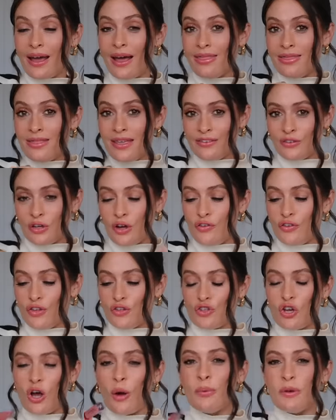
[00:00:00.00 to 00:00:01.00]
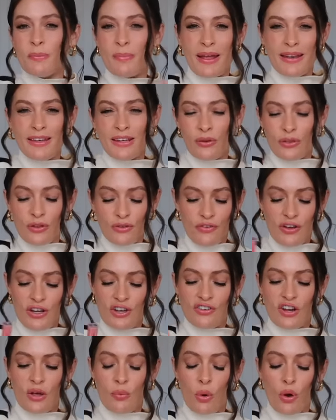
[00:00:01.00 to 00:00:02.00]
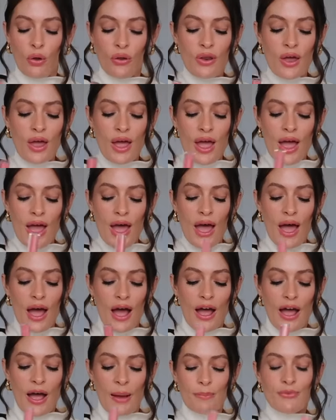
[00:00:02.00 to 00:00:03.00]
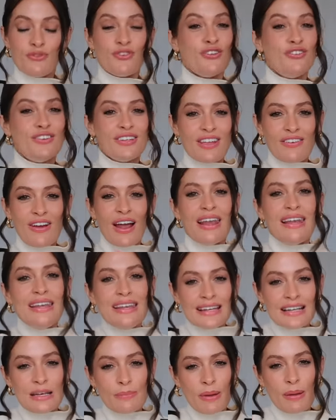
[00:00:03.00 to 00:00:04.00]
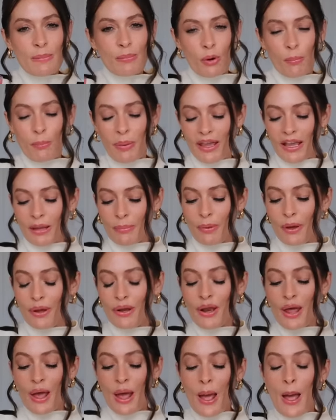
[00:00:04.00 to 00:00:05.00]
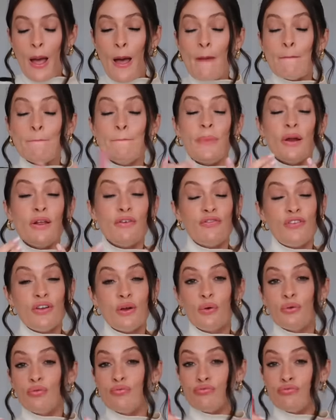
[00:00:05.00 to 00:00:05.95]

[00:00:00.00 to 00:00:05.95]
and this over the top, depending on the finish I want, just to give it a little bit more pigment. But it feels